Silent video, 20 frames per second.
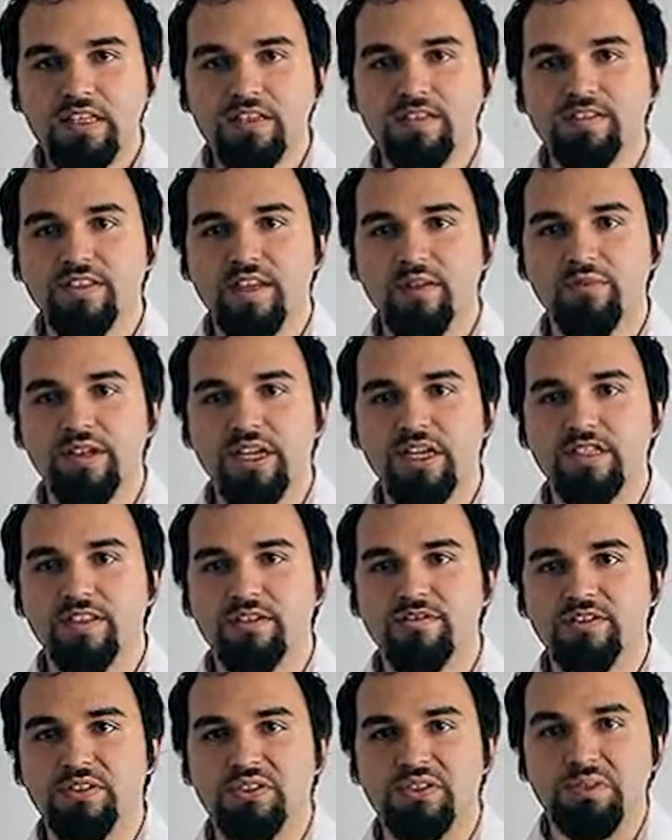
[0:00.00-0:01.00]
some kind
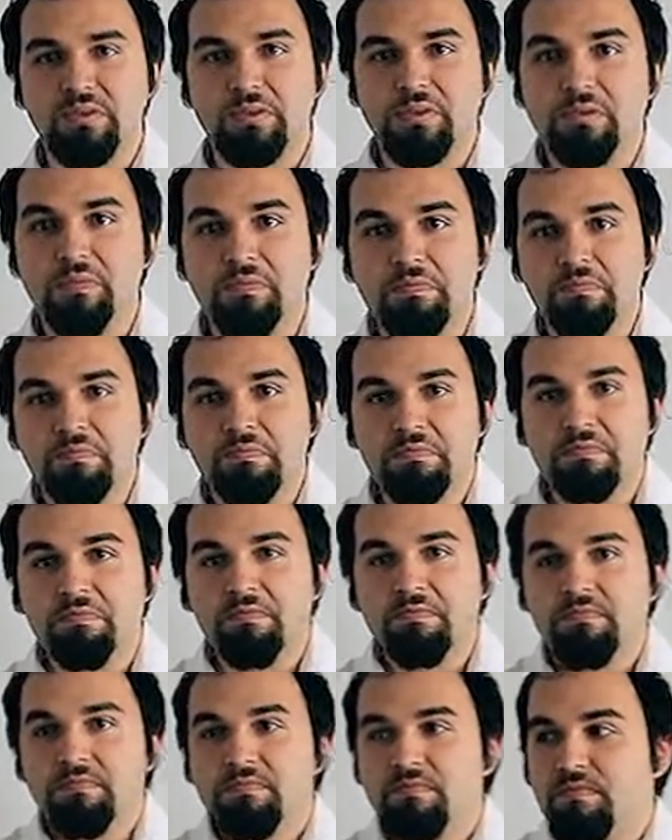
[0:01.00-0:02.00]
of stew,
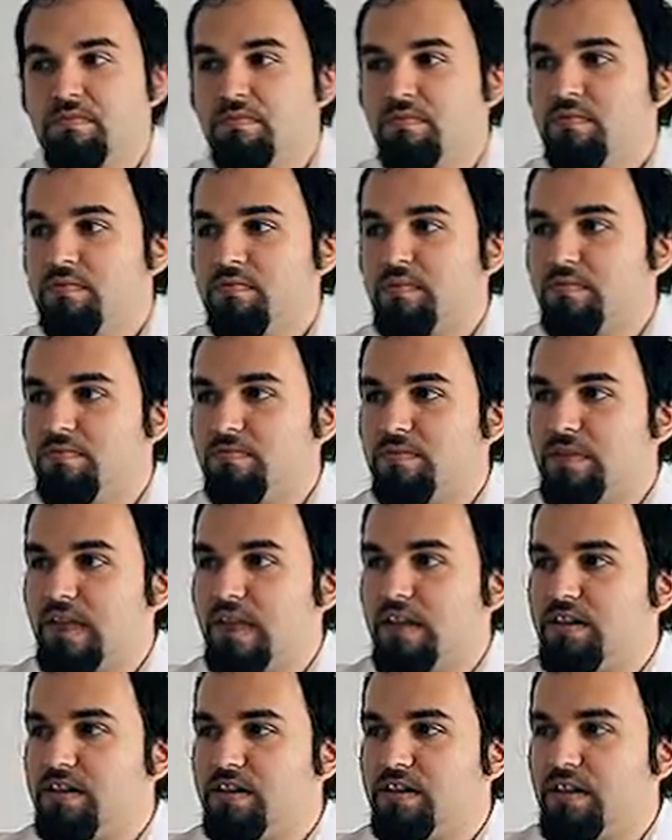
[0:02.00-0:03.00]

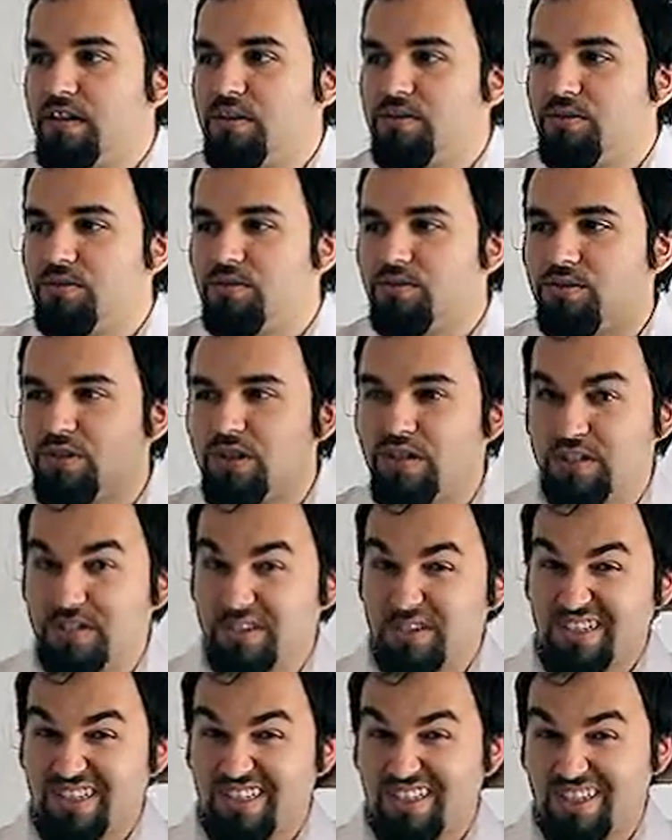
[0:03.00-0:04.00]
and I don't really
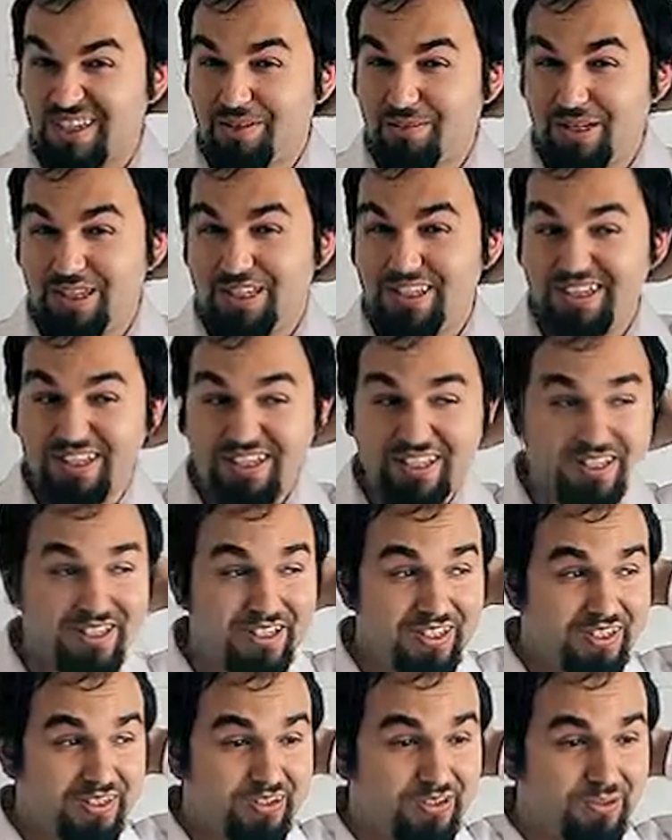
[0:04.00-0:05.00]
understand. I mean,
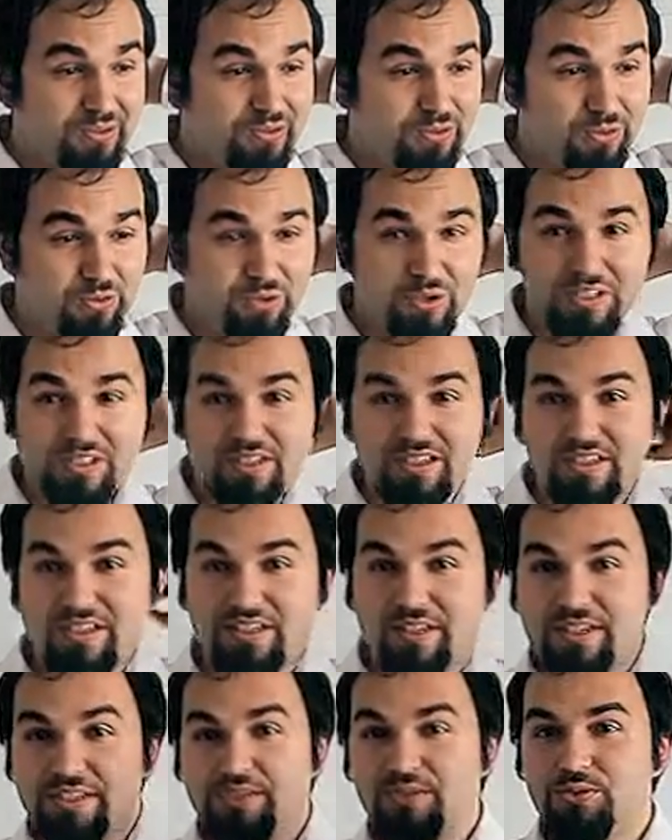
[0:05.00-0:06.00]
what's this
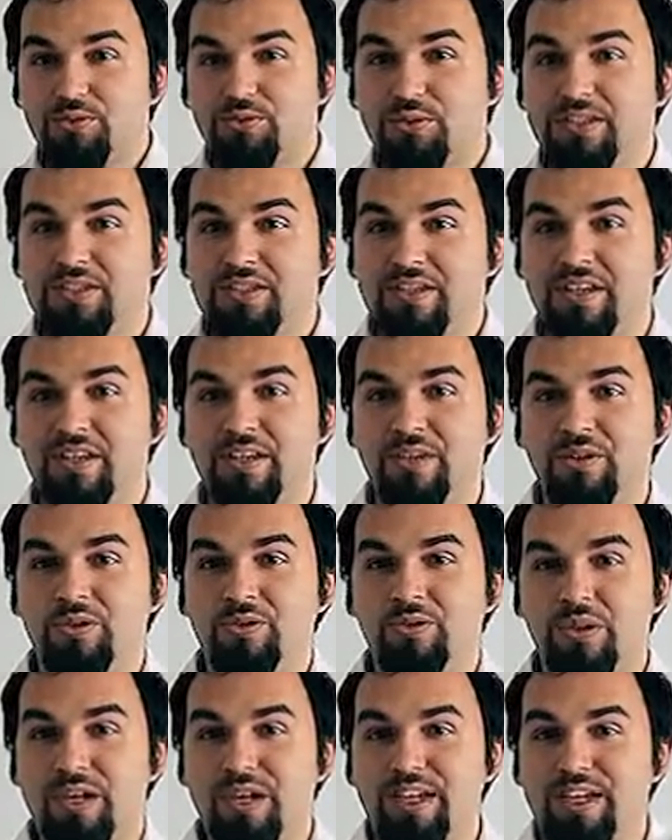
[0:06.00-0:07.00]
got to do with
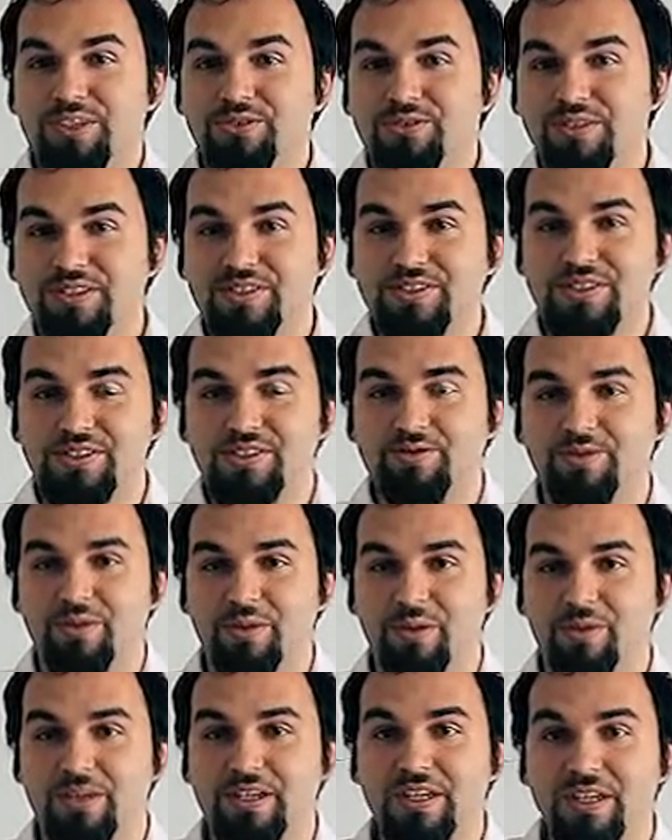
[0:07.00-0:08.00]
what I actually searched for?
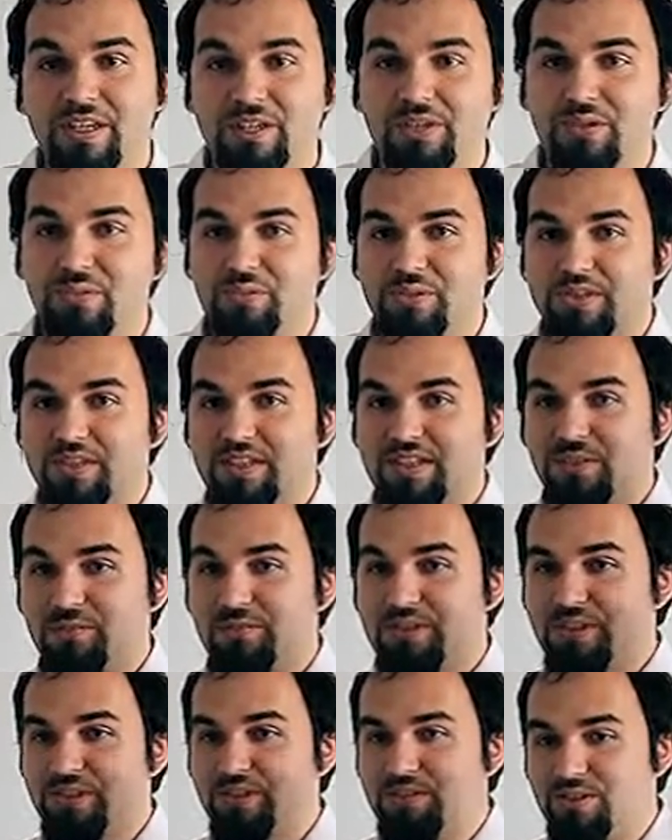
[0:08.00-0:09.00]
I mean, you're presenting
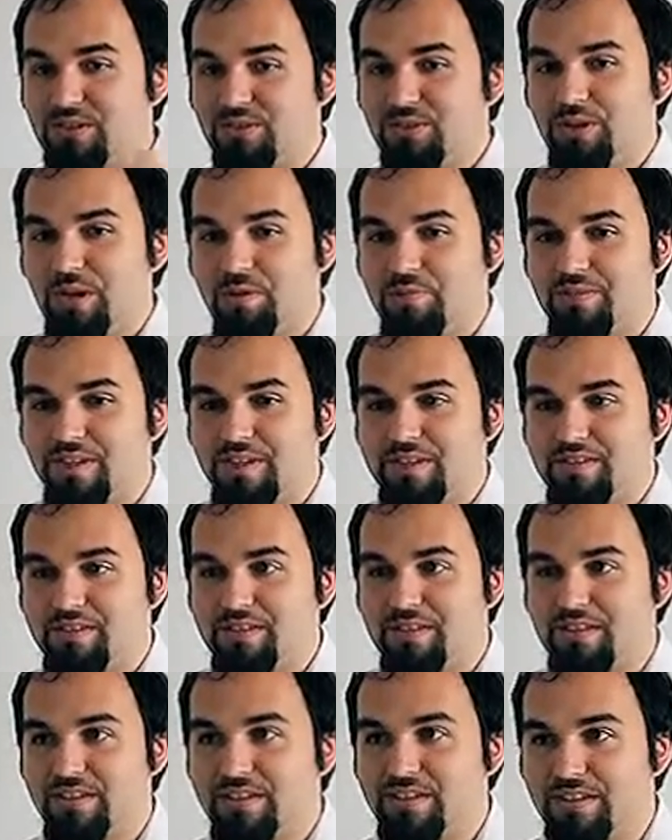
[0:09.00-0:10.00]
me stew, I'm not
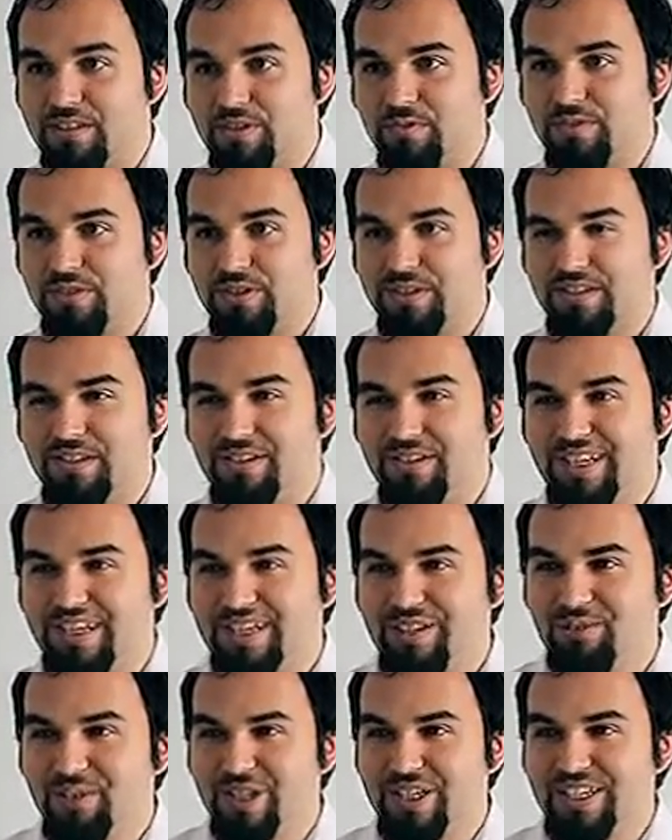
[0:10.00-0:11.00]
eating that for dinner
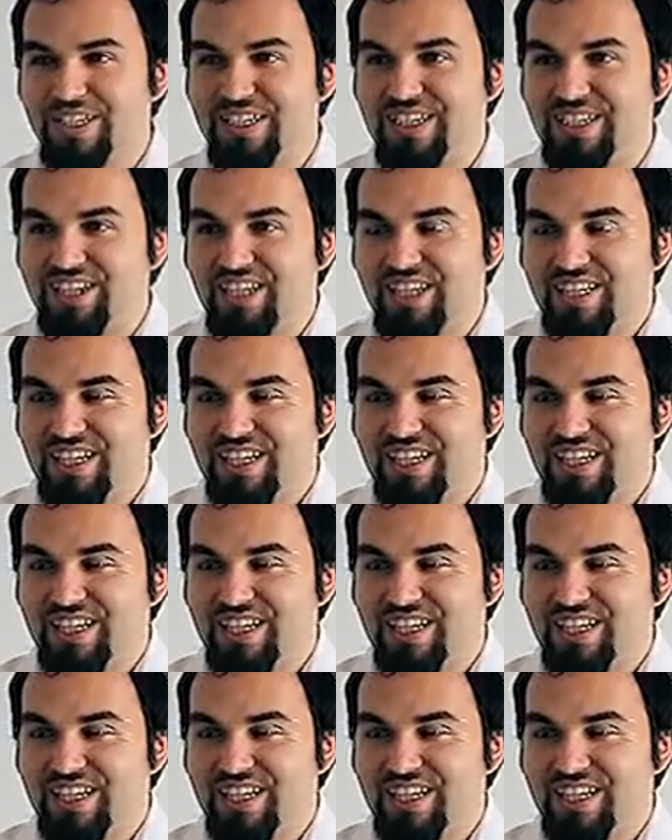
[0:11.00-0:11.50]
anyway.